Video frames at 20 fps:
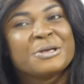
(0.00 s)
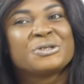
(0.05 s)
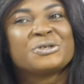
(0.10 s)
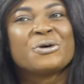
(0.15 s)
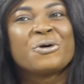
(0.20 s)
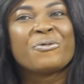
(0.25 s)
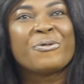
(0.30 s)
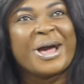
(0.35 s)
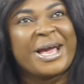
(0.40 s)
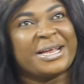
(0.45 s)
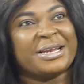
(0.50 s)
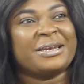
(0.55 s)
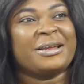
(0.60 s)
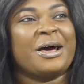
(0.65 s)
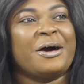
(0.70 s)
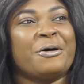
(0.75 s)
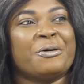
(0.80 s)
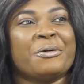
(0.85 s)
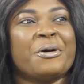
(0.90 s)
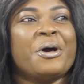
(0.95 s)
So right
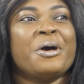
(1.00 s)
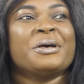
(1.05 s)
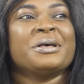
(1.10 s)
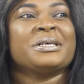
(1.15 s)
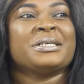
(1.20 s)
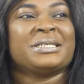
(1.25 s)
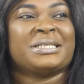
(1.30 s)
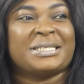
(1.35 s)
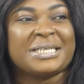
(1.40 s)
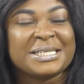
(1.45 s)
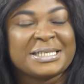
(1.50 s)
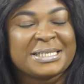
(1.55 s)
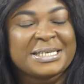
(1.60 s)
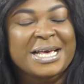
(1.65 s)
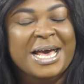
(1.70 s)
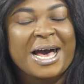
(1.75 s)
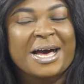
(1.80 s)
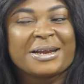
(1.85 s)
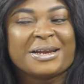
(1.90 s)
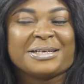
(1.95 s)
now, Sissy
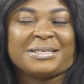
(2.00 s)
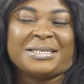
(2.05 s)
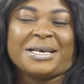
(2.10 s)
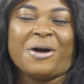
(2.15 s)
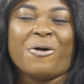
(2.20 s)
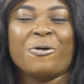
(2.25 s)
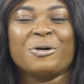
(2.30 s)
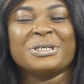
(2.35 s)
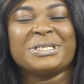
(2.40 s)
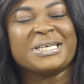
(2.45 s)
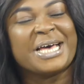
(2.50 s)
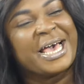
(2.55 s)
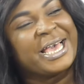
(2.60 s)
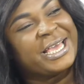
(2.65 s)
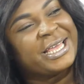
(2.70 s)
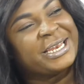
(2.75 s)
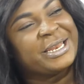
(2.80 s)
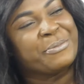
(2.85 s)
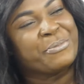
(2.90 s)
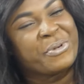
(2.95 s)
has an
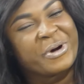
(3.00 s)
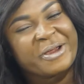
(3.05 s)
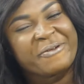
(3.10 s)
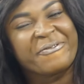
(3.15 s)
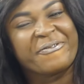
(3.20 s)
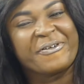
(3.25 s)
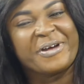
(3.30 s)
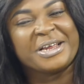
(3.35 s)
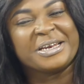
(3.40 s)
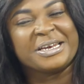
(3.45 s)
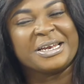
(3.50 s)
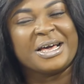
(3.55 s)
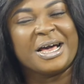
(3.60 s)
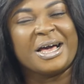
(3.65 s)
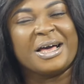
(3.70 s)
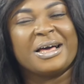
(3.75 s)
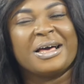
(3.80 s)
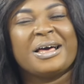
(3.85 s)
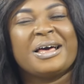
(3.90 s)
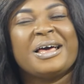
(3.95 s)
Ojai and the boyfriend
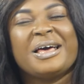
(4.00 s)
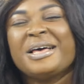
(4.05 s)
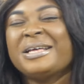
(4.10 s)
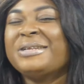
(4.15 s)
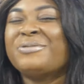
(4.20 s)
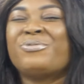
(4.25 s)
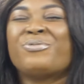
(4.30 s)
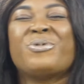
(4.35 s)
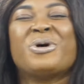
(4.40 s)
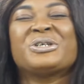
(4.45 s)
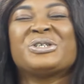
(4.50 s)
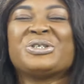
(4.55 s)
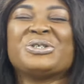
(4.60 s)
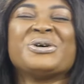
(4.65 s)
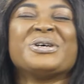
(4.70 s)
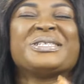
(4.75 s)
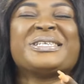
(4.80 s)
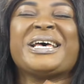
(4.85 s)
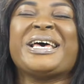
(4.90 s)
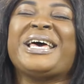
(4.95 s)
now. Nah. What
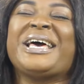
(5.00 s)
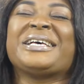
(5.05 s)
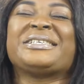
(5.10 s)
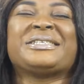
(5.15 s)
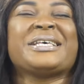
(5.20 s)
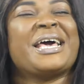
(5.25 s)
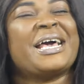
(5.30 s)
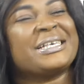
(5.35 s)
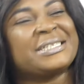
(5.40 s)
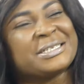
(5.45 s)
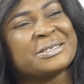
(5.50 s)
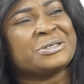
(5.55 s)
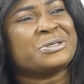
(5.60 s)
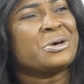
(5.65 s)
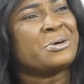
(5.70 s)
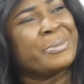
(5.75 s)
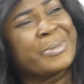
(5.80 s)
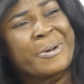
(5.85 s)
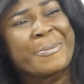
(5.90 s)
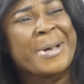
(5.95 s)
shows the ex? Ex is
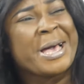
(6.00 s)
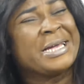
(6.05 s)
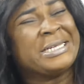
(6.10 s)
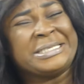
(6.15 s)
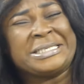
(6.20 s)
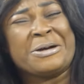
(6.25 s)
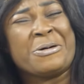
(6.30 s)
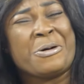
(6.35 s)
also a relationship.